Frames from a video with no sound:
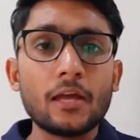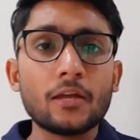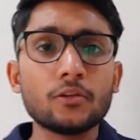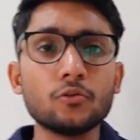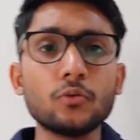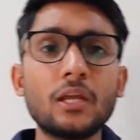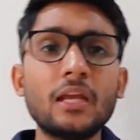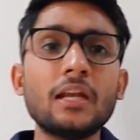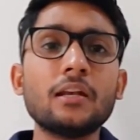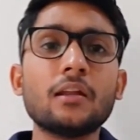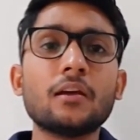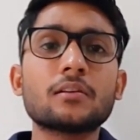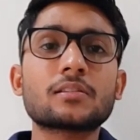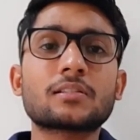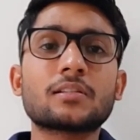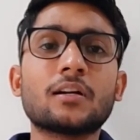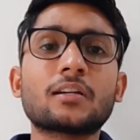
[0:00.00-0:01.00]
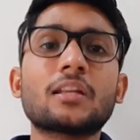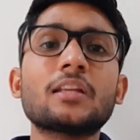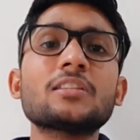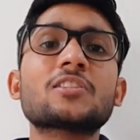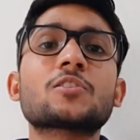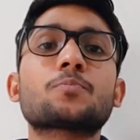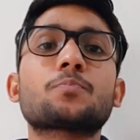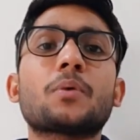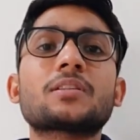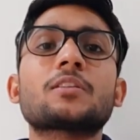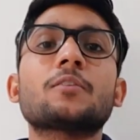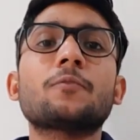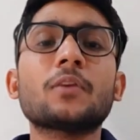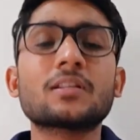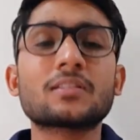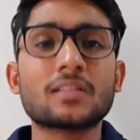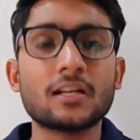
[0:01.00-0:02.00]
you need certain
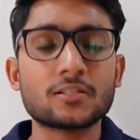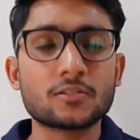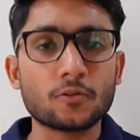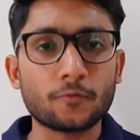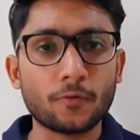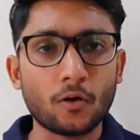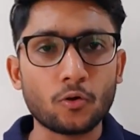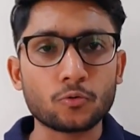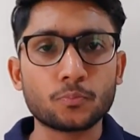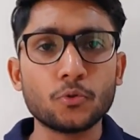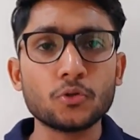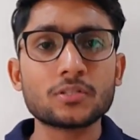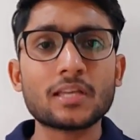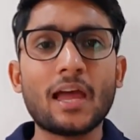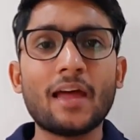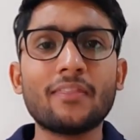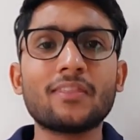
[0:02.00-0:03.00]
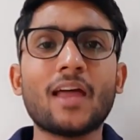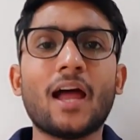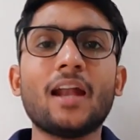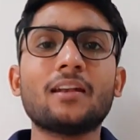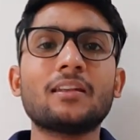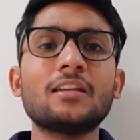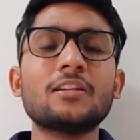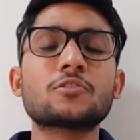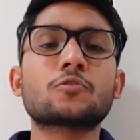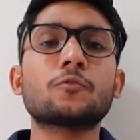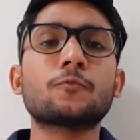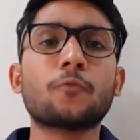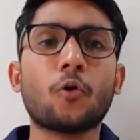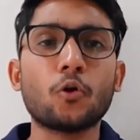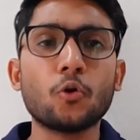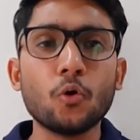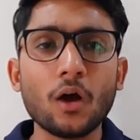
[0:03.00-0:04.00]
specific sets of outputs, and that needs to
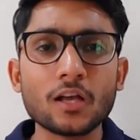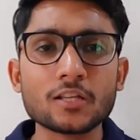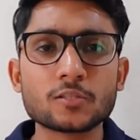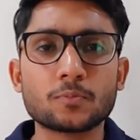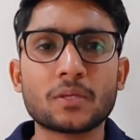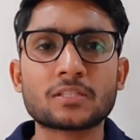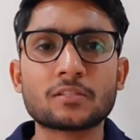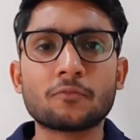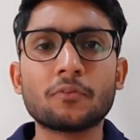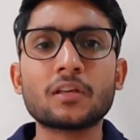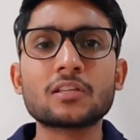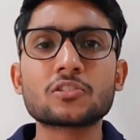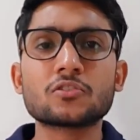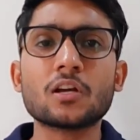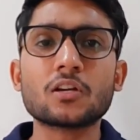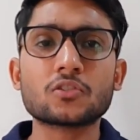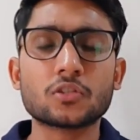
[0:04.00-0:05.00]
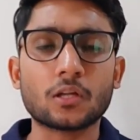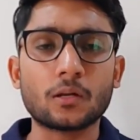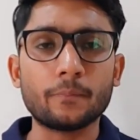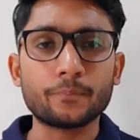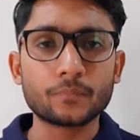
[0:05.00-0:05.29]
follow a specific structure.